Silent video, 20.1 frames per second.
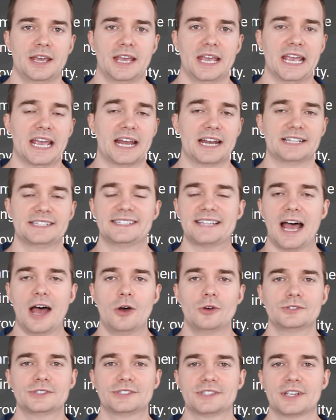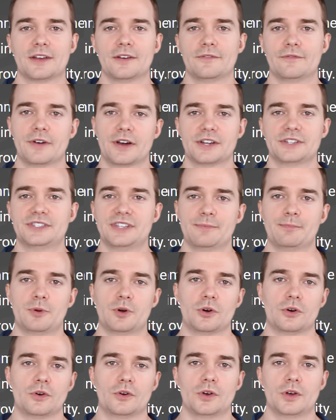And it sounds very
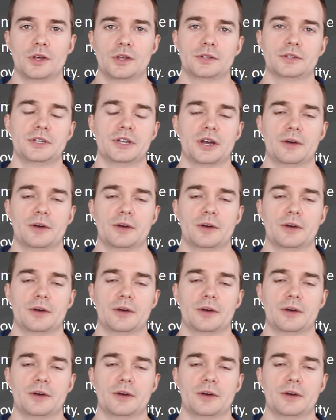simple.